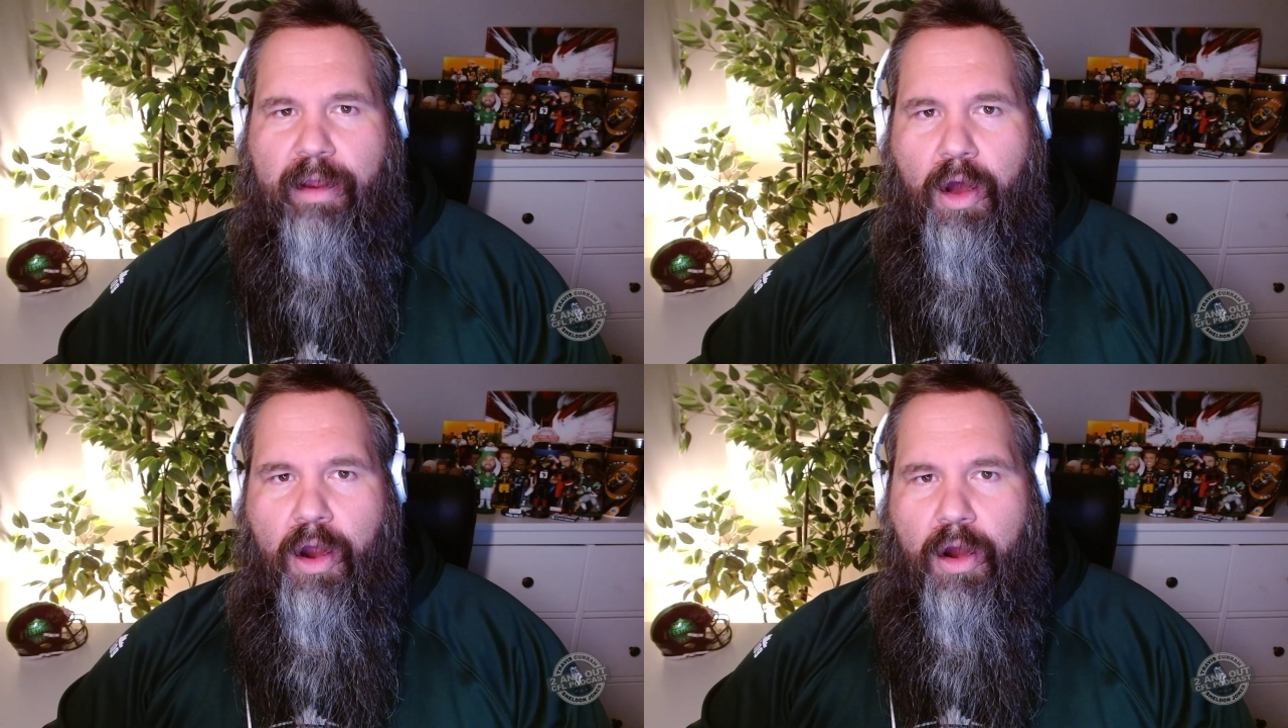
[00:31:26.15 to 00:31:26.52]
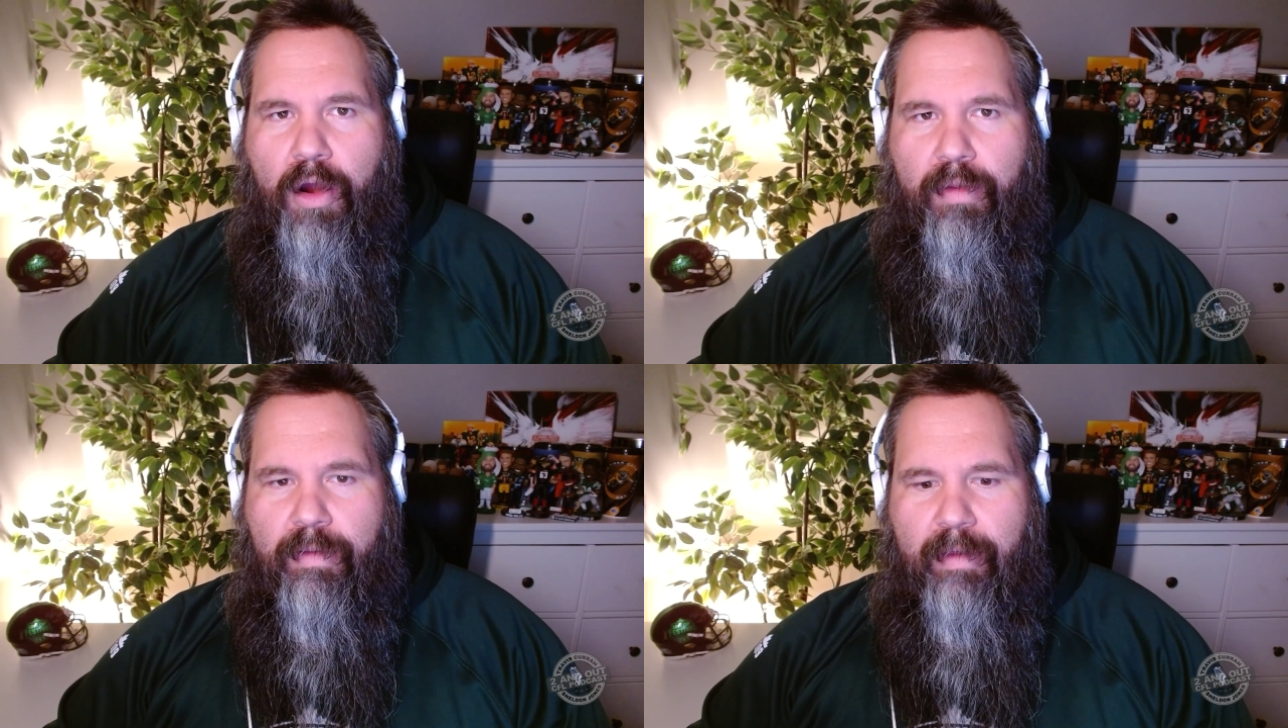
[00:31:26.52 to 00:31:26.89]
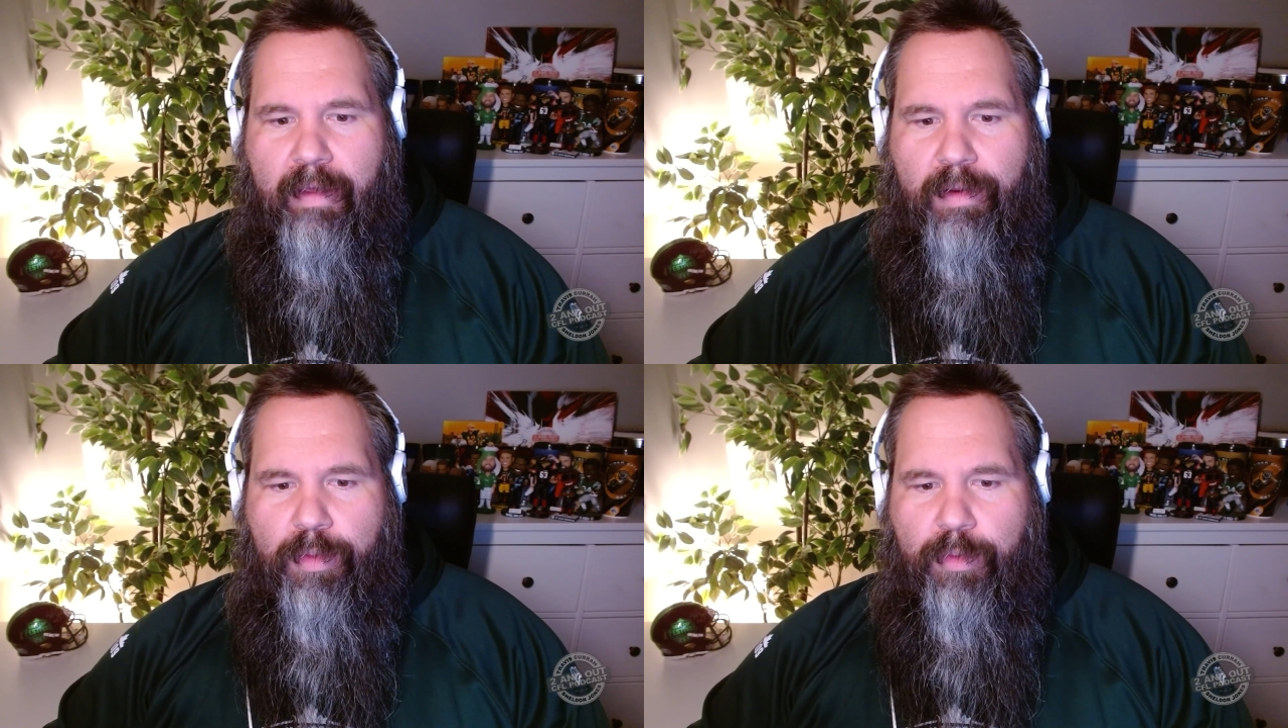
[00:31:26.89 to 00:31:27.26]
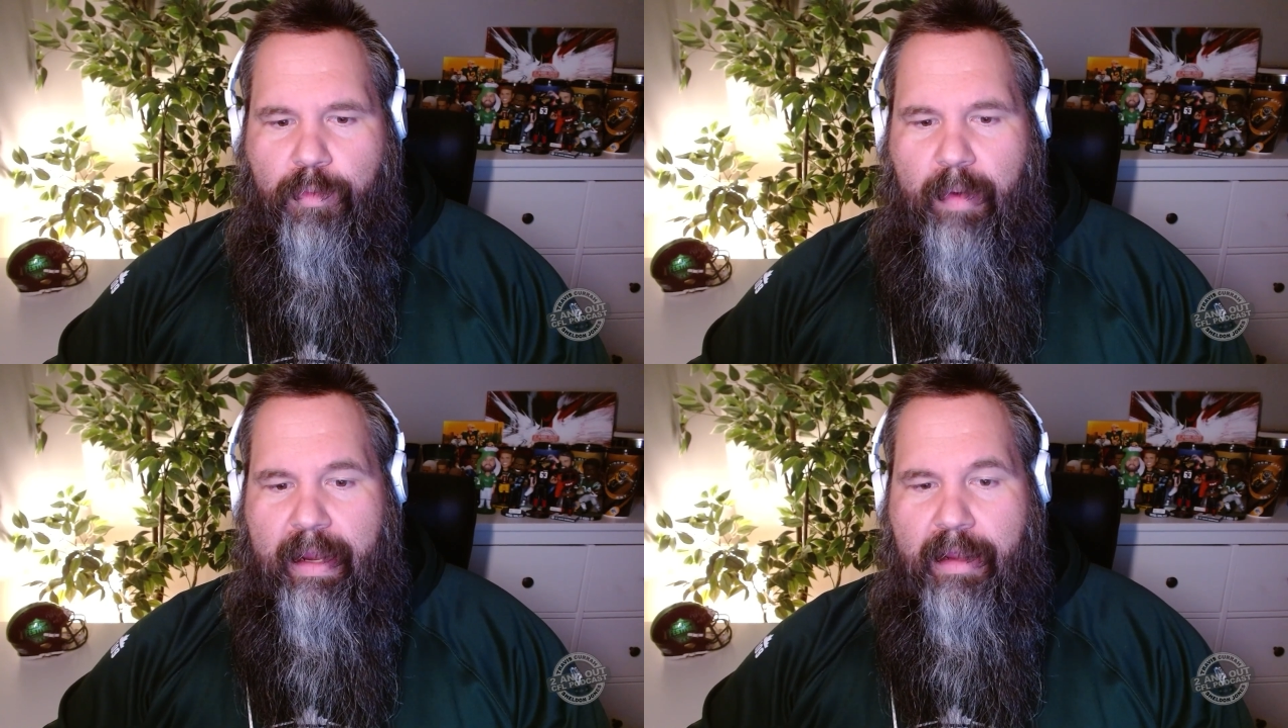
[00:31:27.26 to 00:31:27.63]
yards in
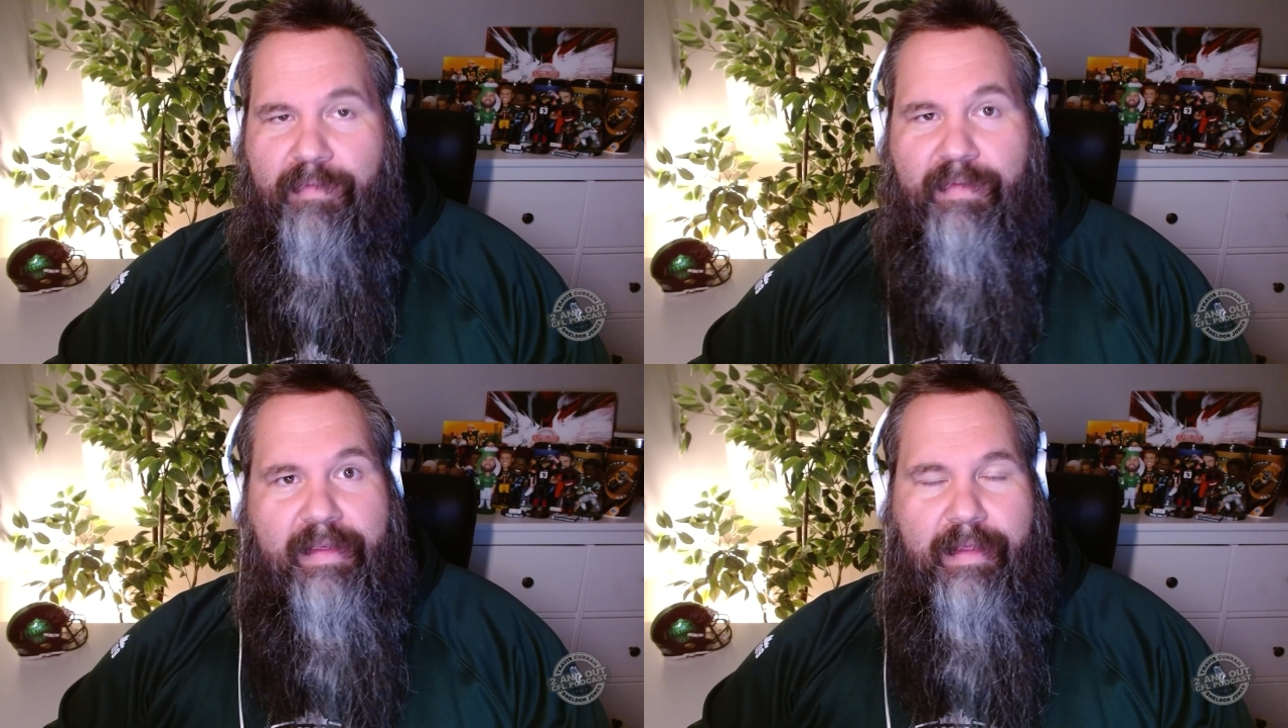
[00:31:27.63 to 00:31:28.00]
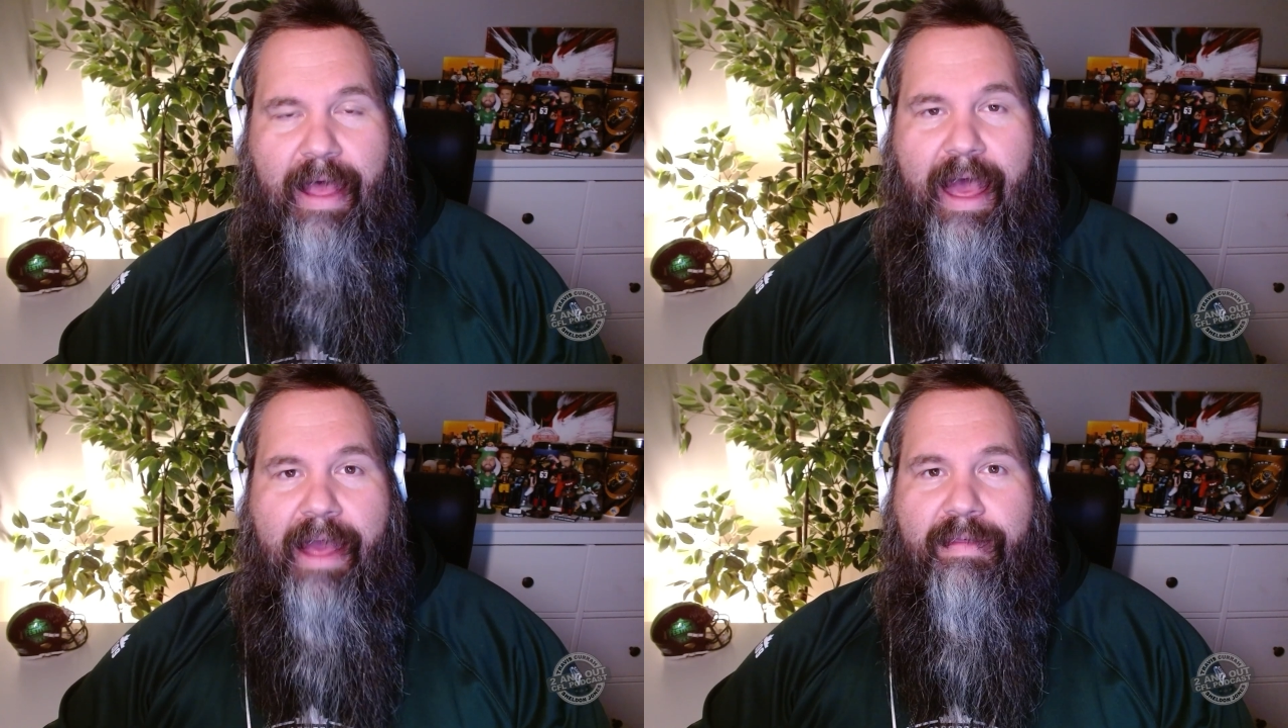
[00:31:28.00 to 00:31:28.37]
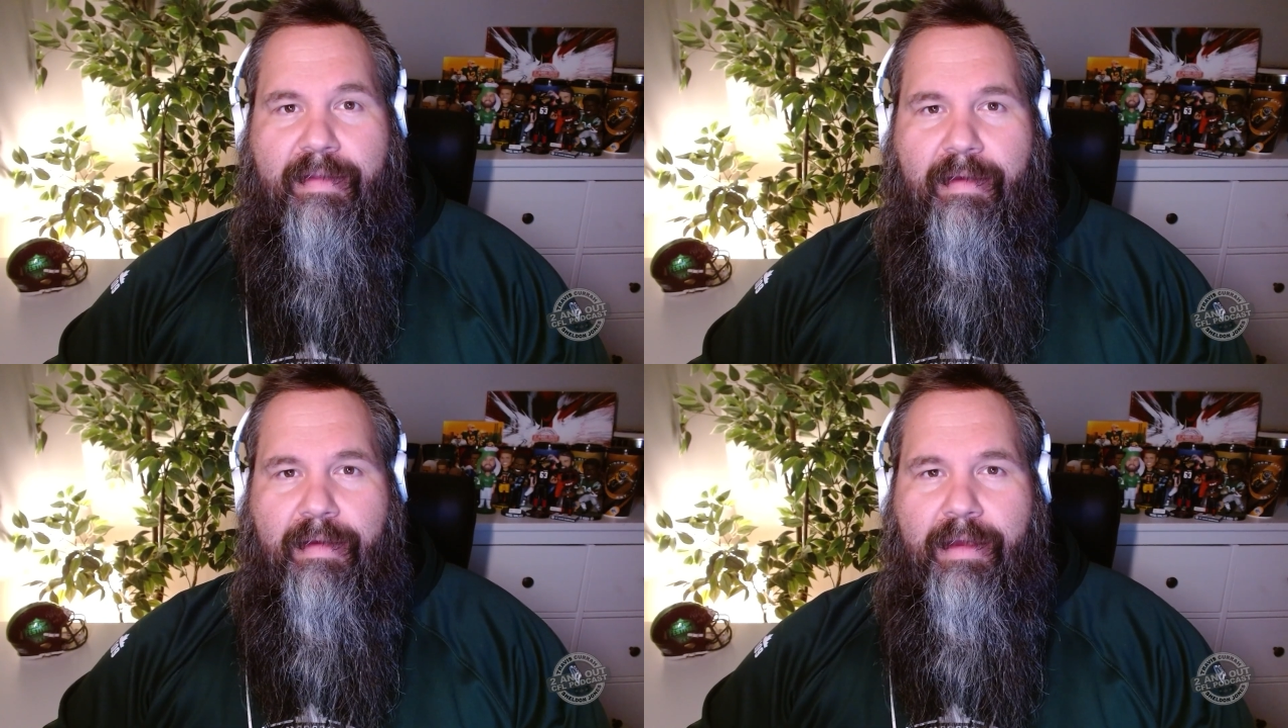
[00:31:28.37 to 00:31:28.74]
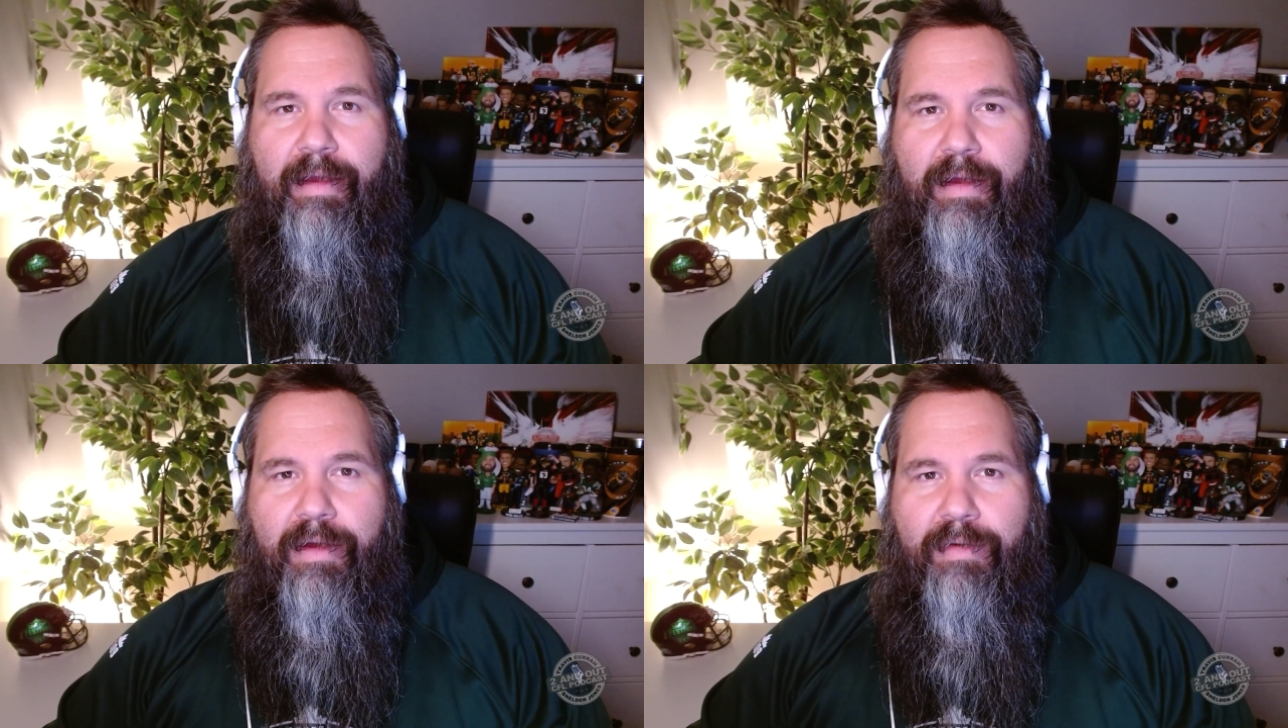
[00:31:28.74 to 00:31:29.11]
3 of his last
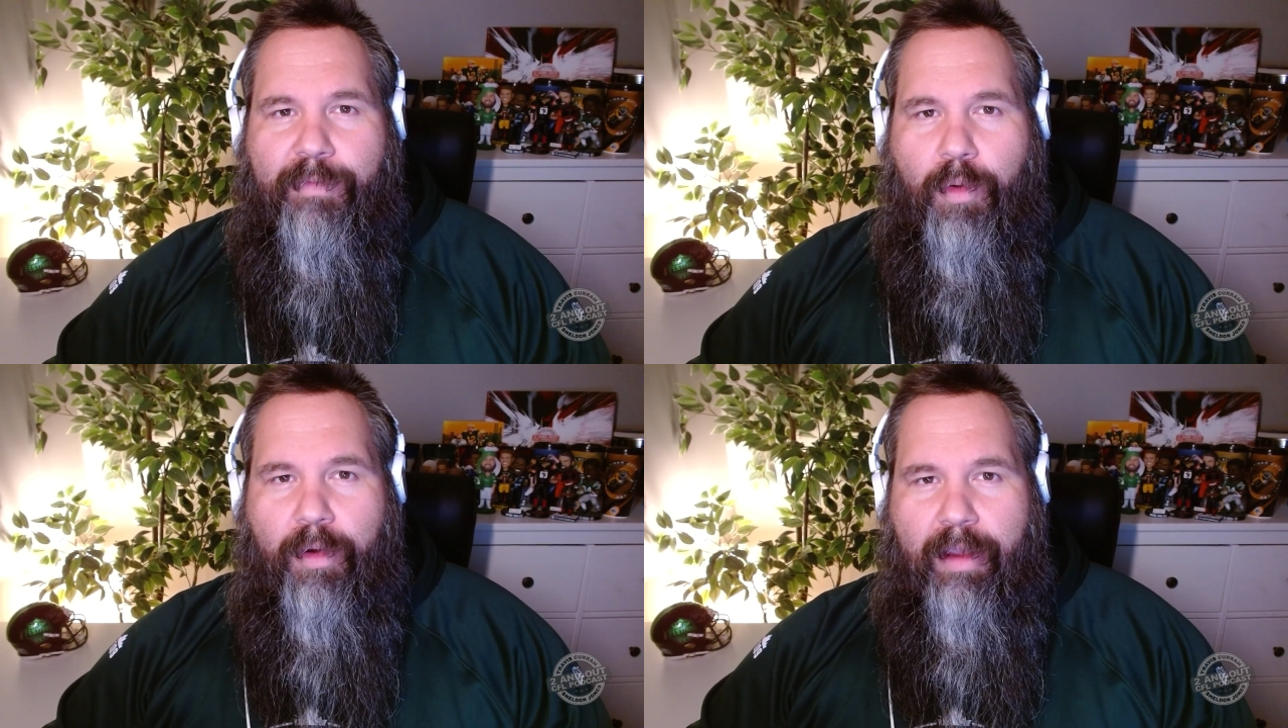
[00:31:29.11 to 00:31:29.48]
4